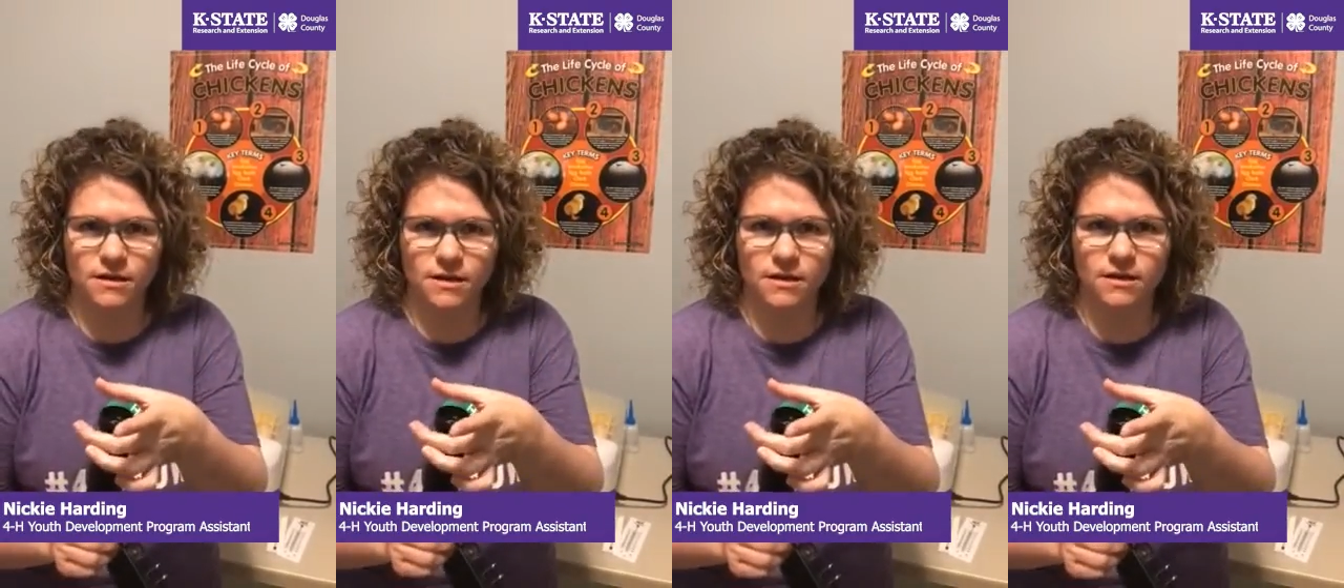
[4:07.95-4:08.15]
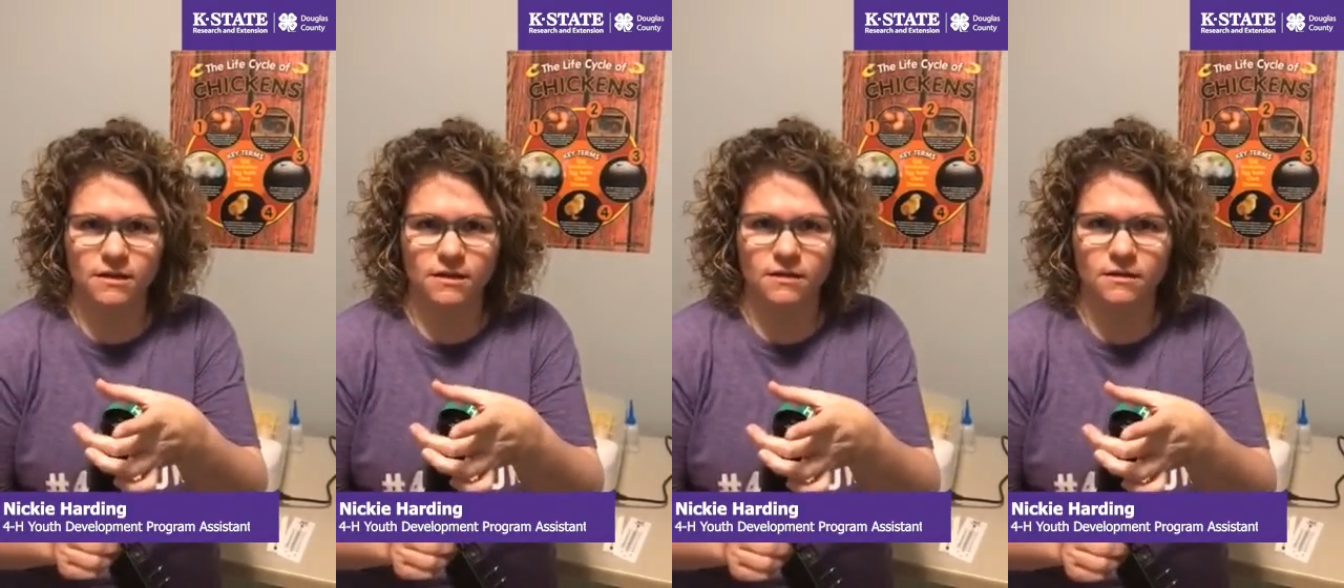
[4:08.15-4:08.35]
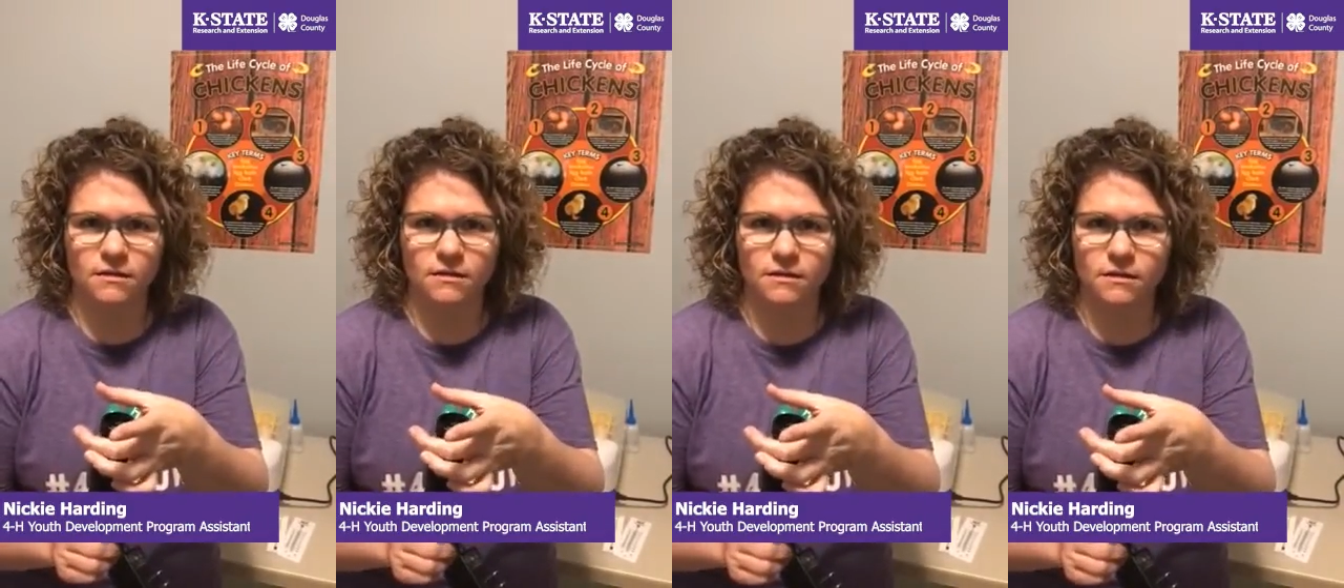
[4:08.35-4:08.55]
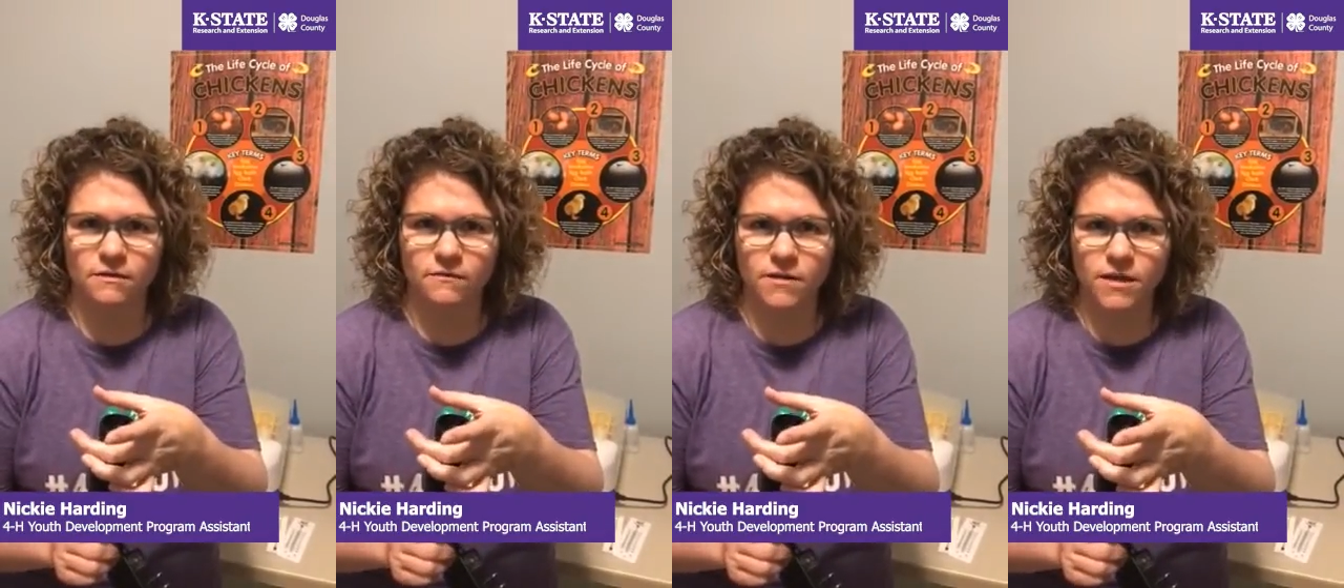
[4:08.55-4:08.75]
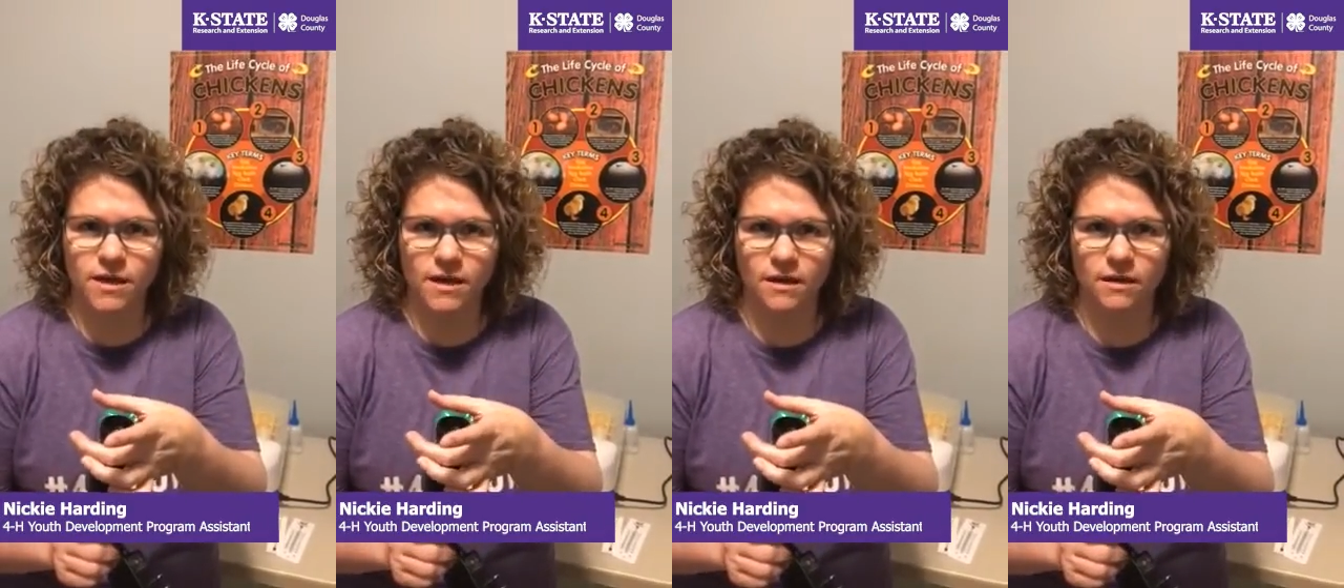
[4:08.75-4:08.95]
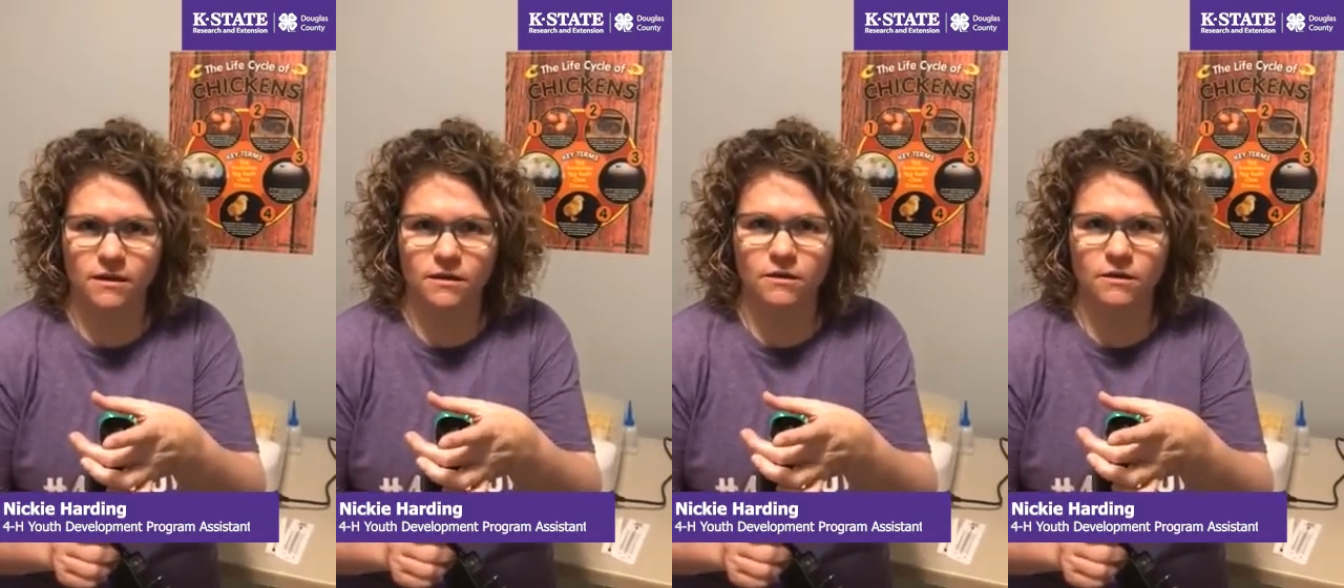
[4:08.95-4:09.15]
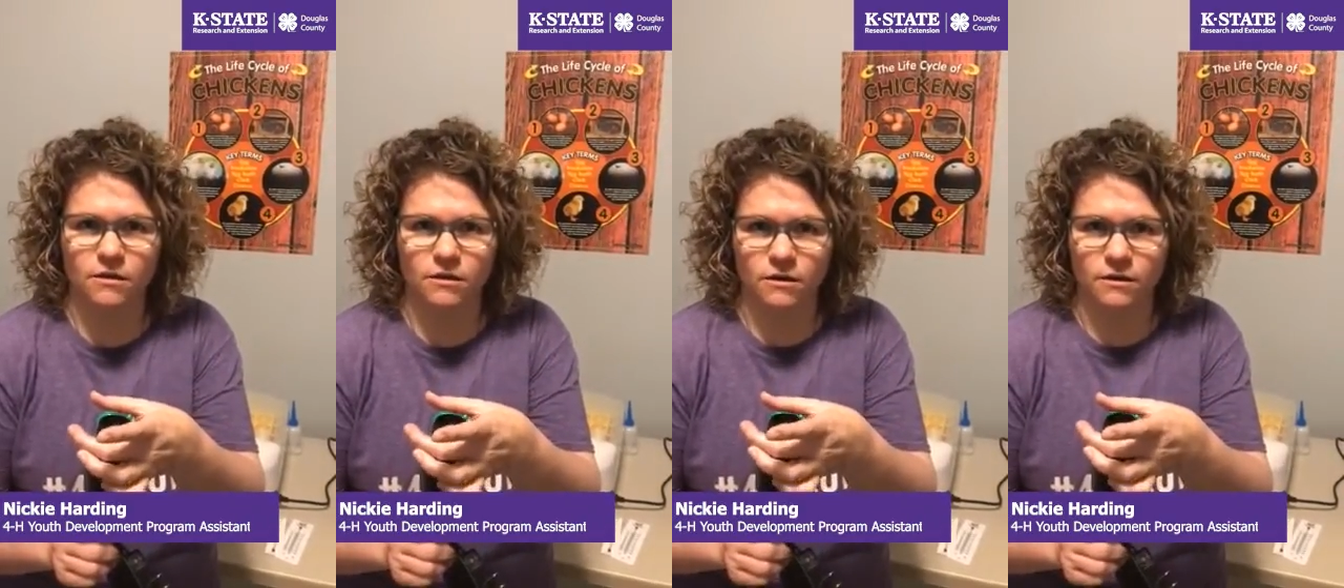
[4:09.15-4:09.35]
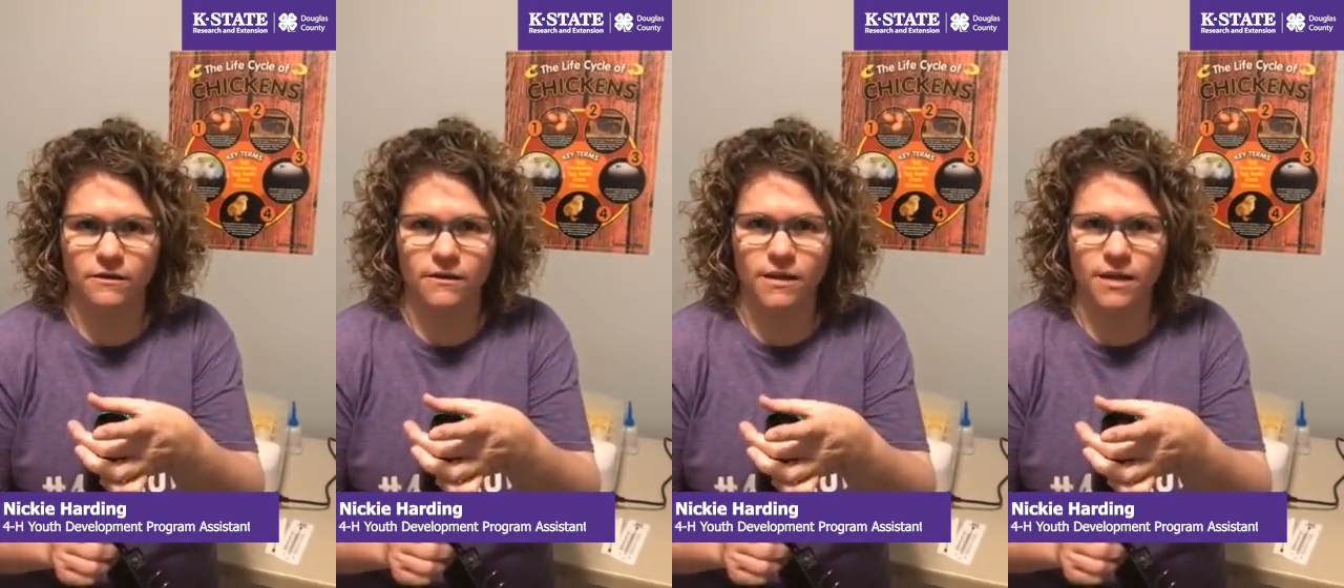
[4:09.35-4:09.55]
end of the egg
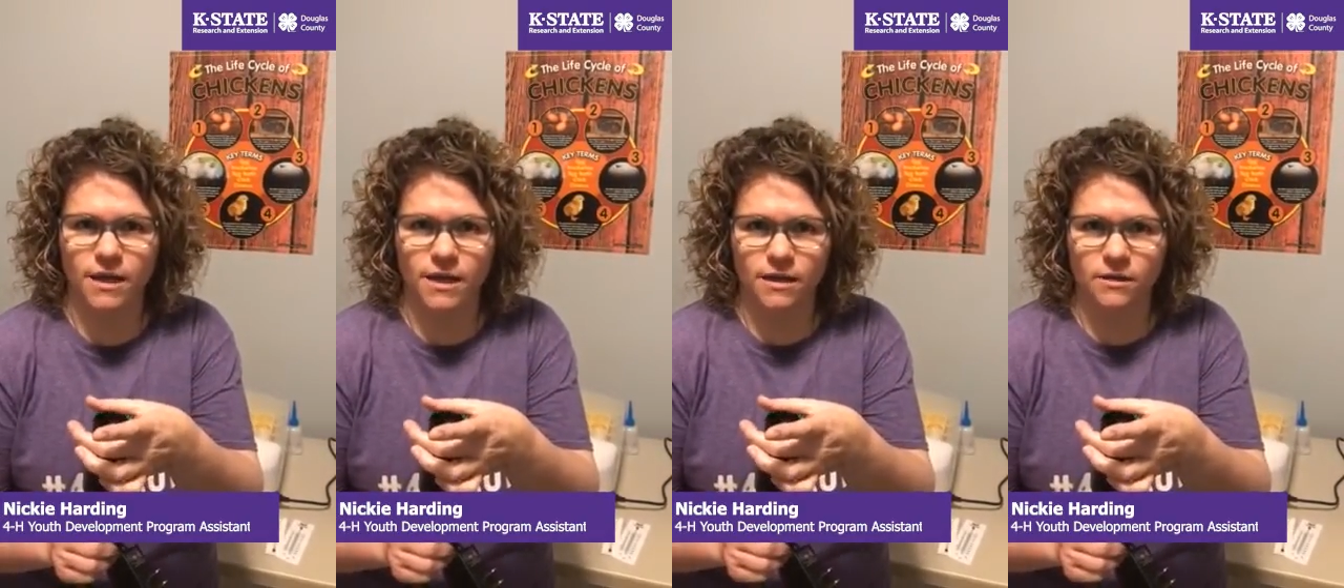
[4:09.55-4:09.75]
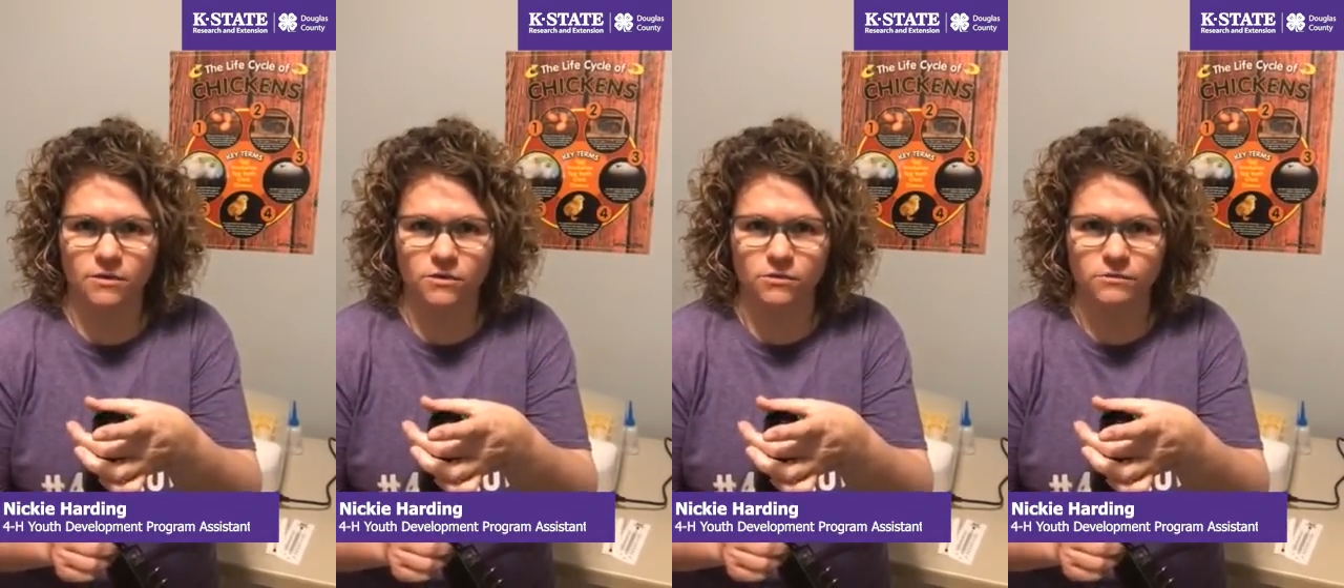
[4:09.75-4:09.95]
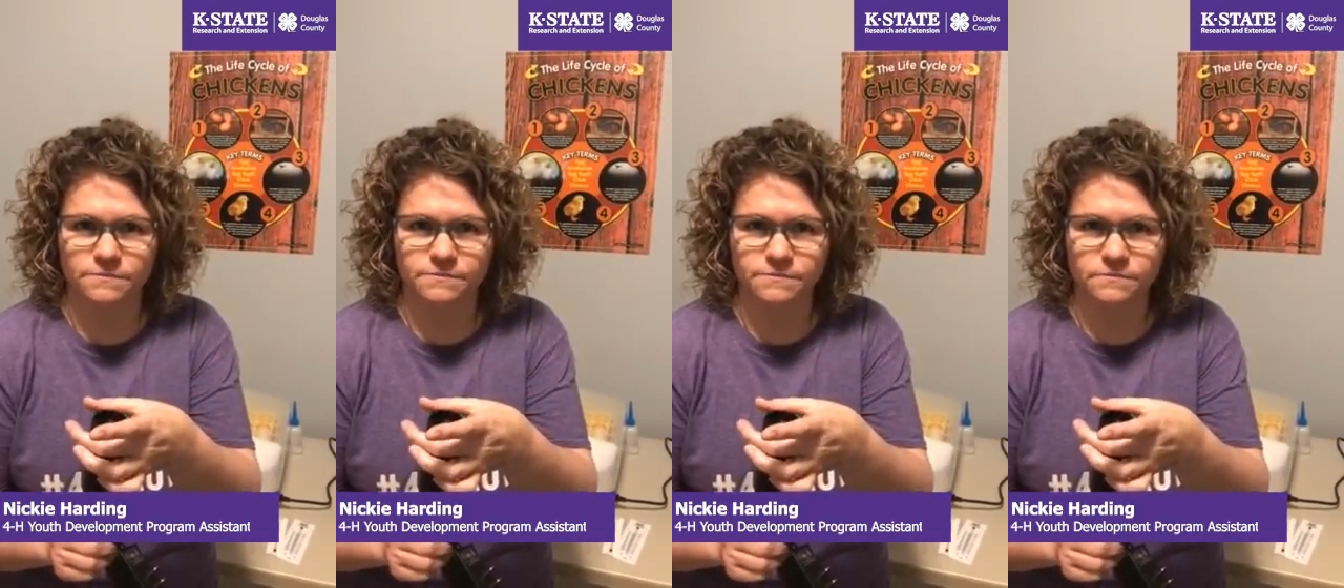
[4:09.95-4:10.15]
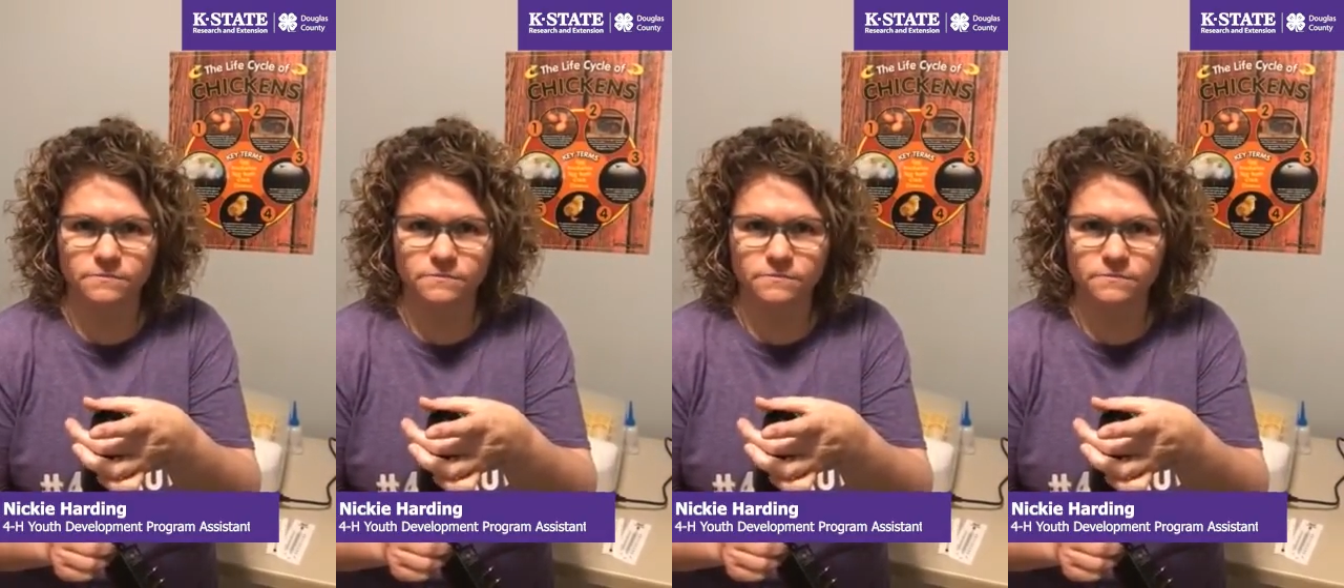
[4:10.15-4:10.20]
on the candle.